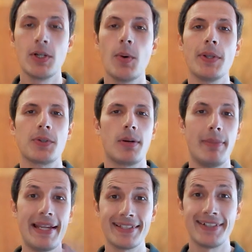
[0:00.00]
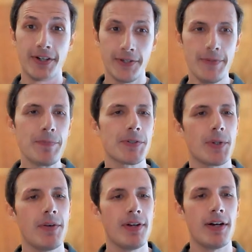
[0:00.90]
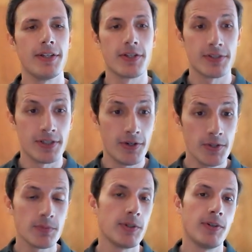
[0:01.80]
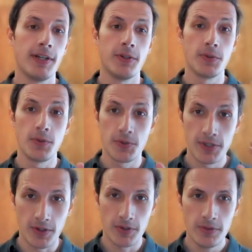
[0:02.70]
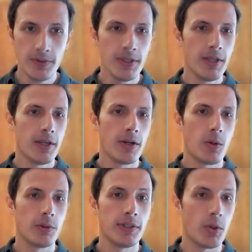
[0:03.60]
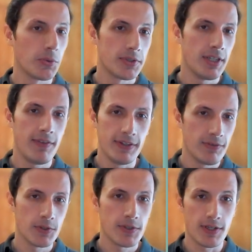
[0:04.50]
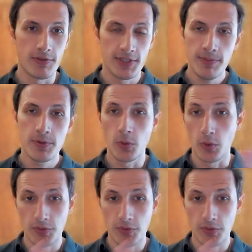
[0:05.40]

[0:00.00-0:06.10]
go into our Make scenario. So here we are in our scenarios, and we create a new scenario, called it Autosave invoices and receipts to Google